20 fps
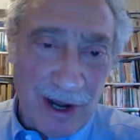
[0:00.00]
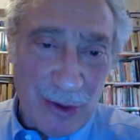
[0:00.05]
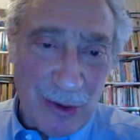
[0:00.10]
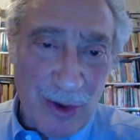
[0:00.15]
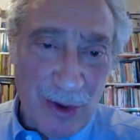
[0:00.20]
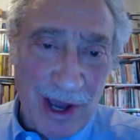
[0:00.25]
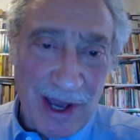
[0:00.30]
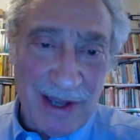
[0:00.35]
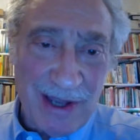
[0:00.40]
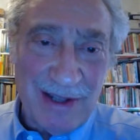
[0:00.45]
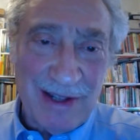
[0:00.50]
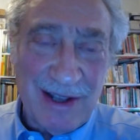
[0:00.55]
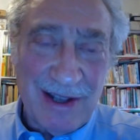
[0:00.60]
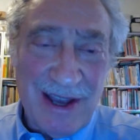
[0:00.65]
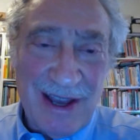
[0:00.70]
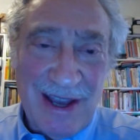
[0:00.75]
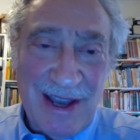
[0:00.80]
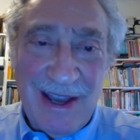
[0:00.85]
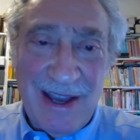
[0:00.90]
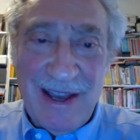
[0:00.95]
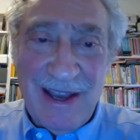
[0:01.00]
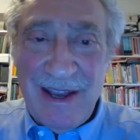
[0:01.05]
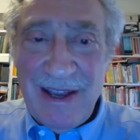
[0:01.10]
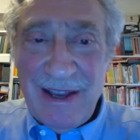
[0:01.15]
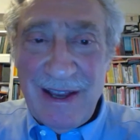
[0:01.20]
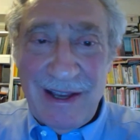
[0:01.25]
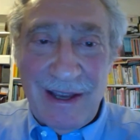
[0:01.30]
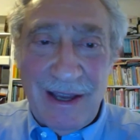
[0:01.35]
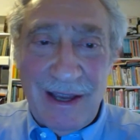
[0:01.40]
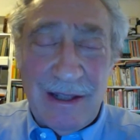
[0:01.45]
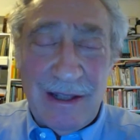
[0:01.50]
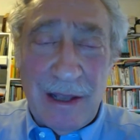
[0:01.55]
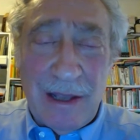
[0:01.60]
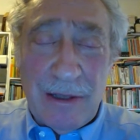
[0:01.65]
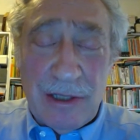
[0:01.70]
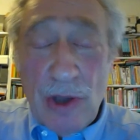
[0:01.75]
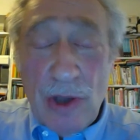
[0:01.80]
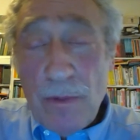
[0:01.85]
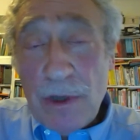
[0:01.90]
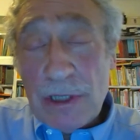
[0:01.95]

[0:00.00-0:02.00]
right away. And it's